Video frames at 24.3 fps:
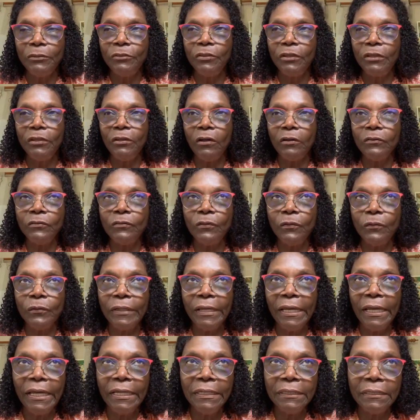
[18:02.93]
But you can also
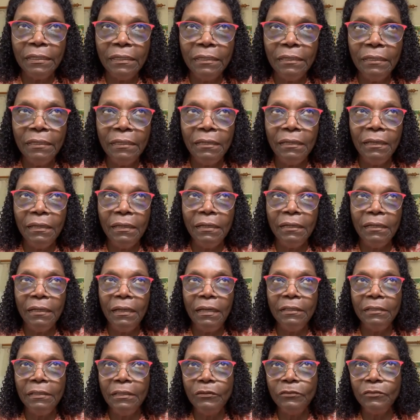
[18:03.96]
get,
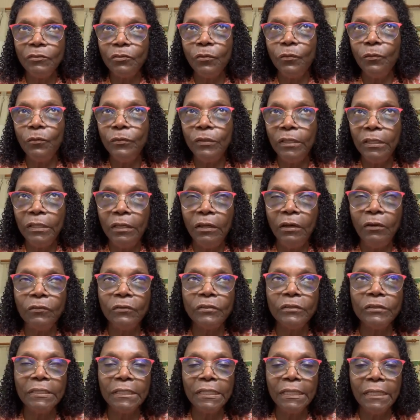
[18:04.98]
so the
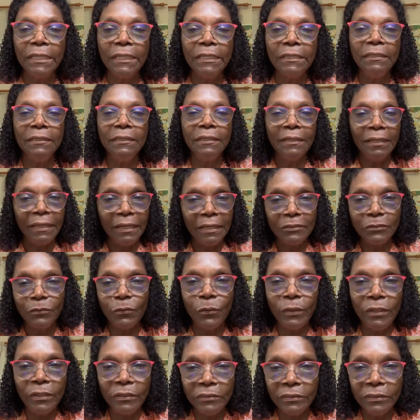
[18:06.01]
younger the kidney, the less
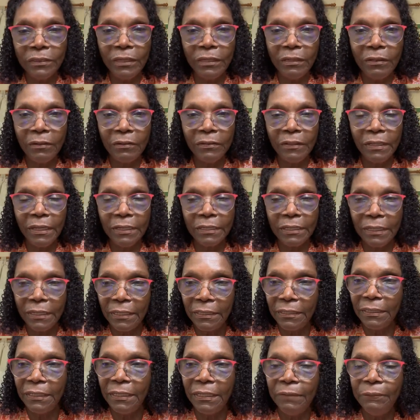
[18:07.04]
wear and tear on that
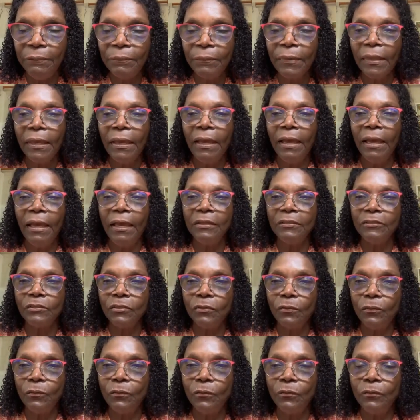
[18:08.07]
kidney. And
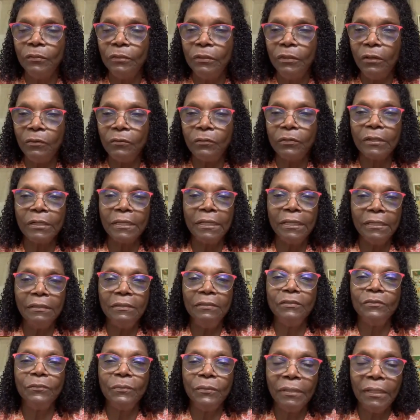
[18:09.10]
so younger
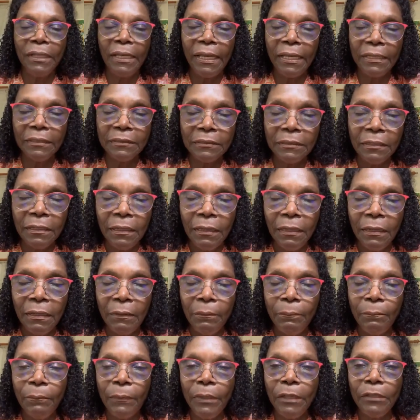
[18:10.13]
kidneys will last
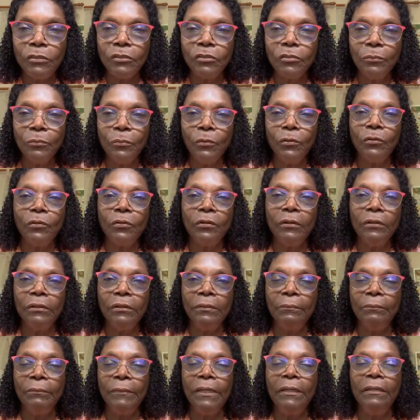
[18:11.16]

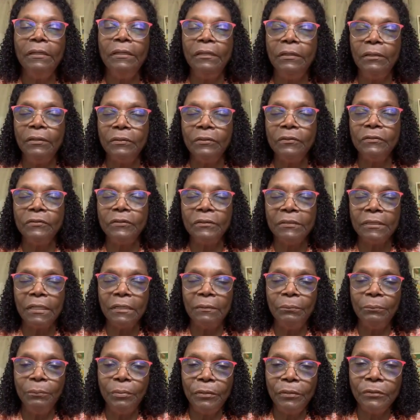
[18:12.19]
many years
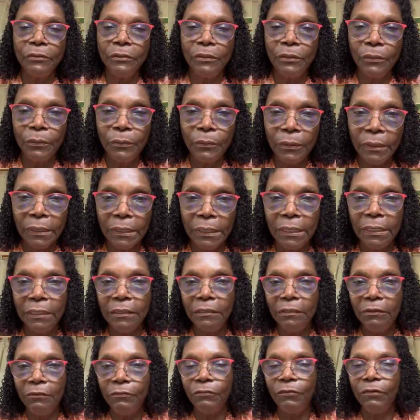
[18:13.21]
compared to a
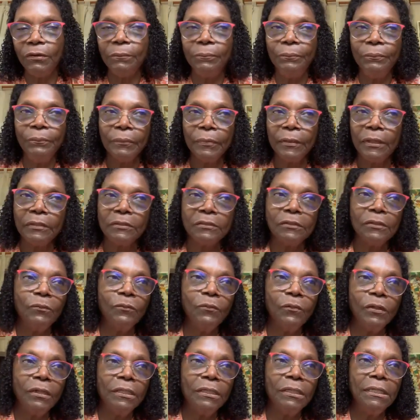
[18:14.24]
kidney from
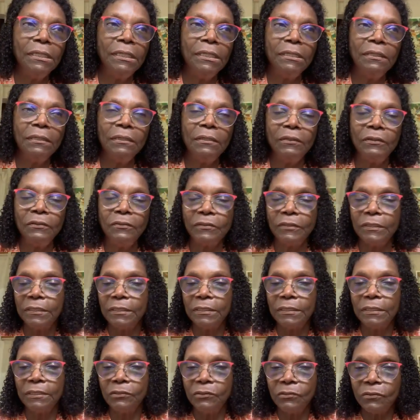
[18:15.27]
someone in their
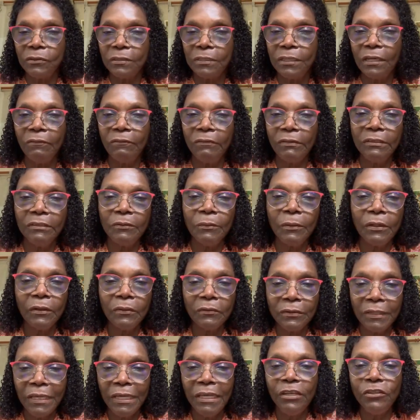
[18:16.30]
60s or 70s,
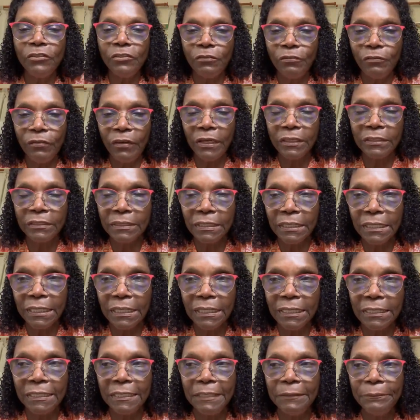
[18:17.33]
because age affects the
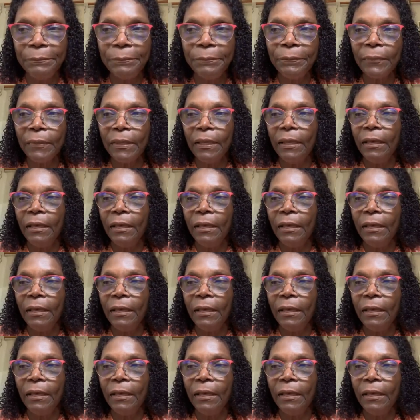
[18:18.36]
kidney.